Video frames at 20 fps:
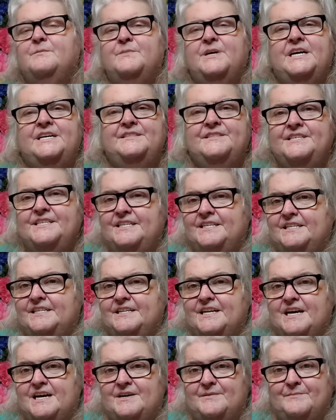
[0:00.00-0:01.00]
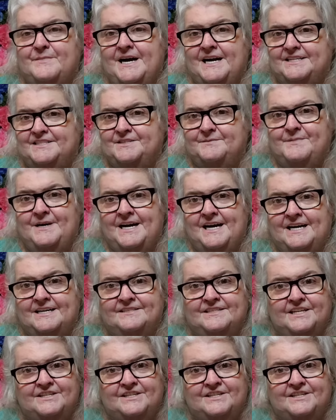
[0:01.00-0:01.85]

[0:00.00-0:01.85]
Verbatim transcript: And then back to back,